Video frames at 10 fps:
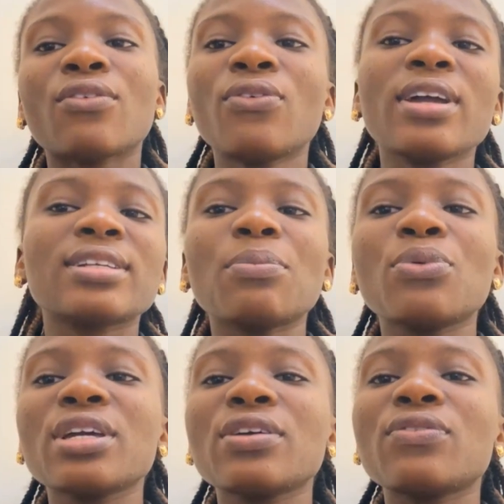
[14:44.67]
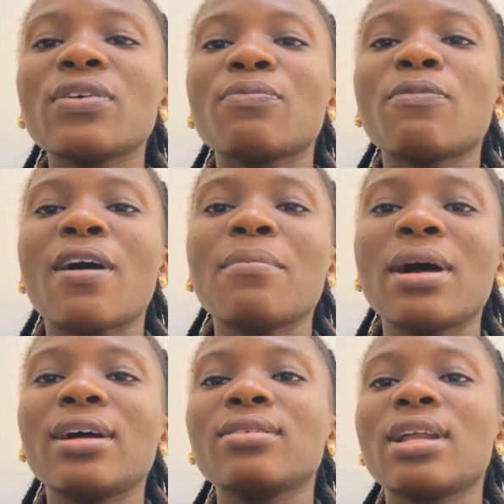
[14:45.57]
For example, if a
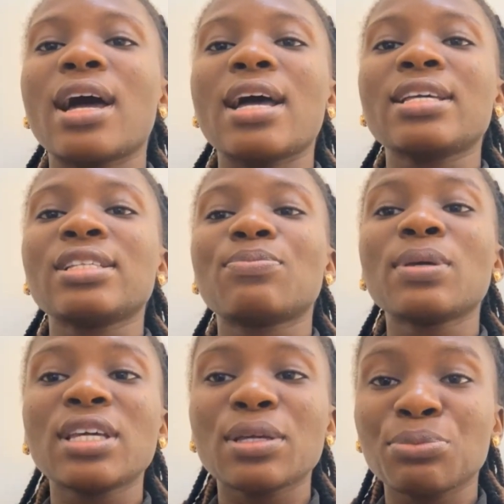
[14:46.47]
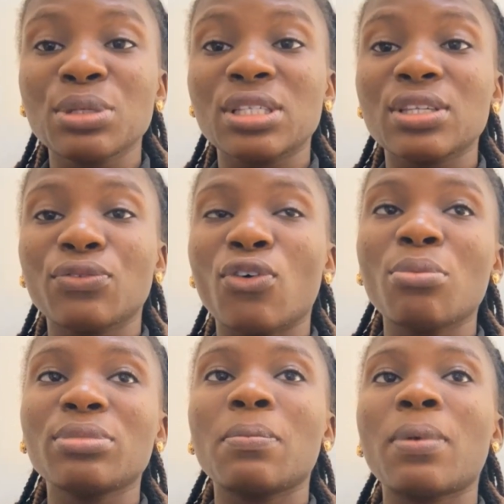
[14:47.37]
farmer is being
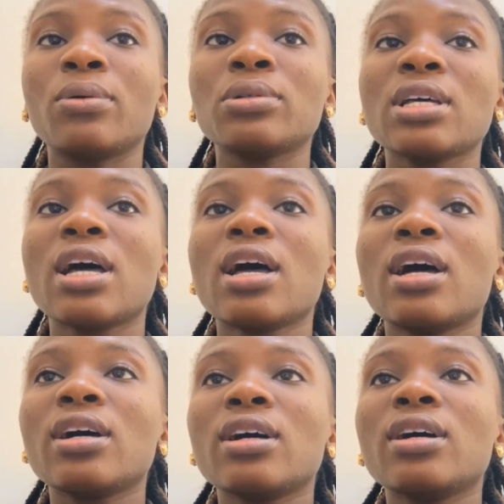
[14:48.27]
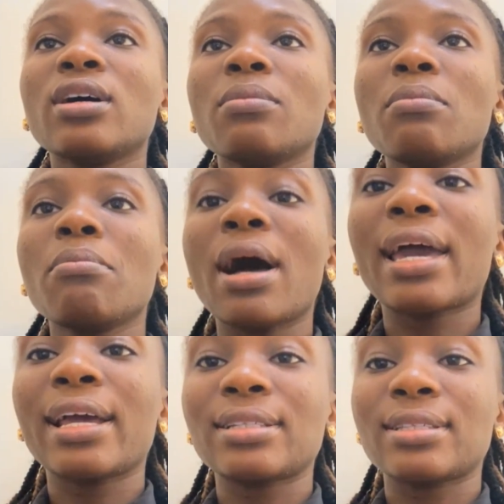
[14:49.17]
misinformed about a
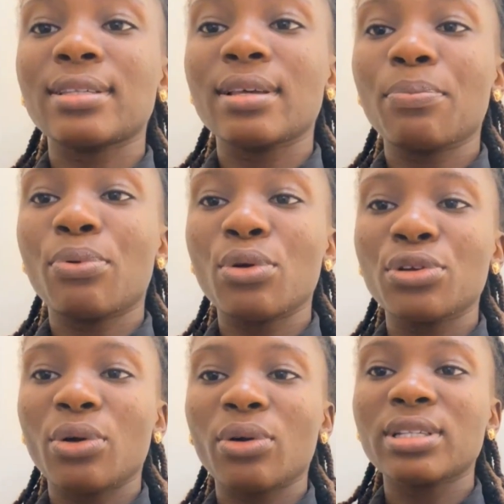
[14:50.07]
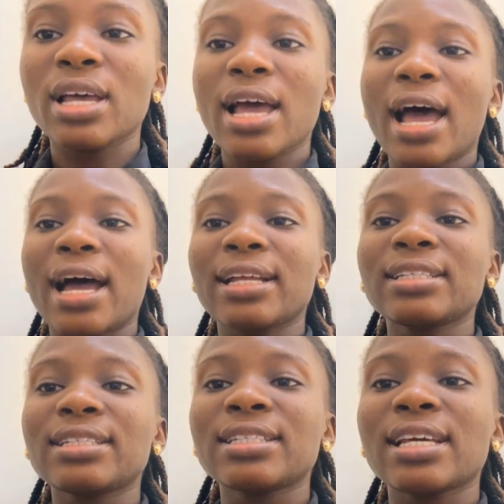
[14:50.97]
market product
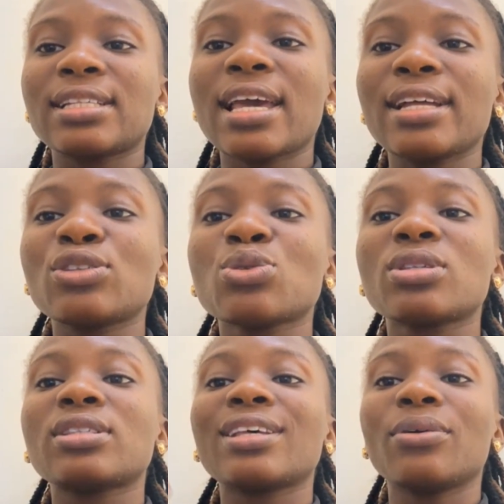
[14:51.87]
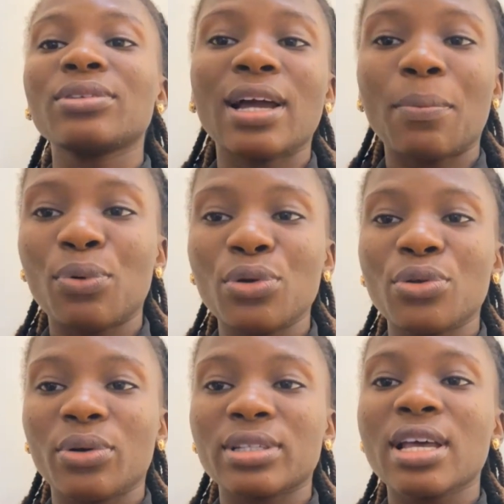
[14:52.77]
and they tend to sell their
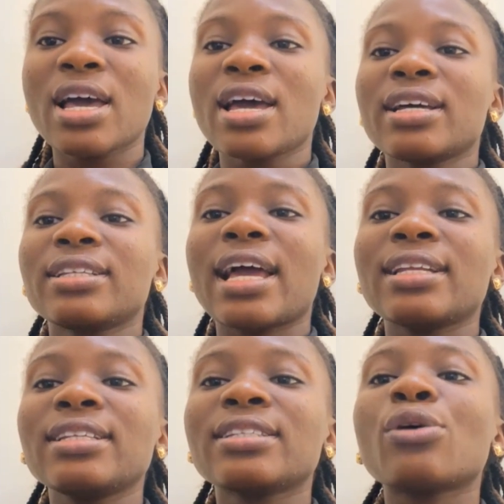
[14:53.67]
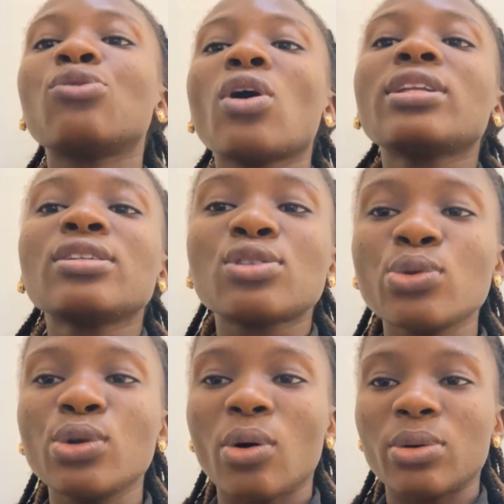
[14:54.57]
product, then they run
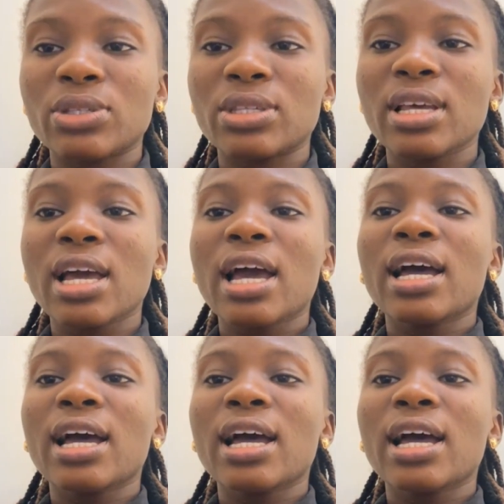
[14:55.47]
into loss